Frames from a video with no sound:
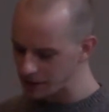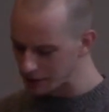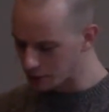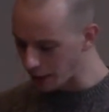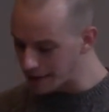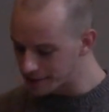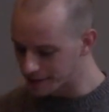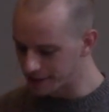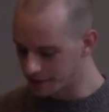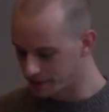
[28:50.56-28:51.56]

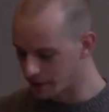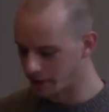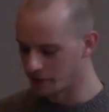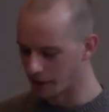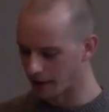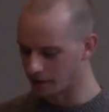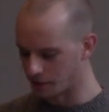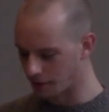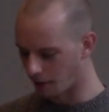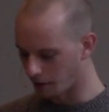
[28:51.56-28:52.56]
Christ is their
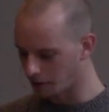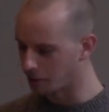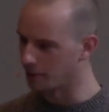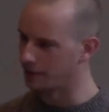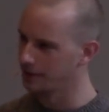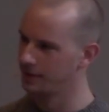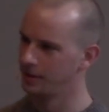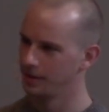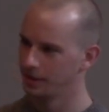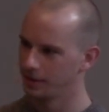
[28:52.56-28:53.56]
judge, our Lord.
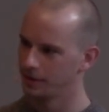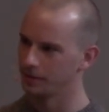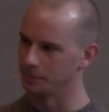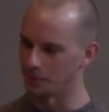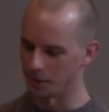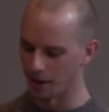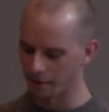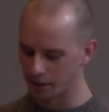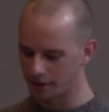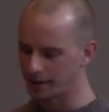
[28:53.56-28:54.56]
Remember,
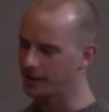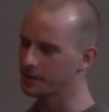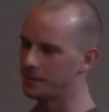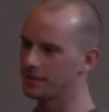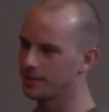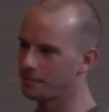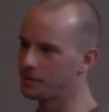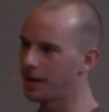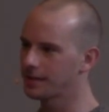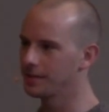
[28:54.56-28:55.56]
everything has been
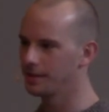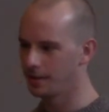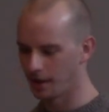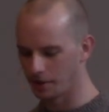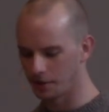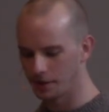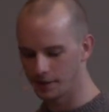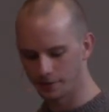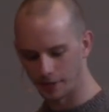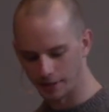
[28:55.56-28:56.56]
subjected under
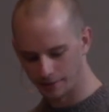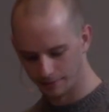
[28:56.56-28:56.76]
his feet.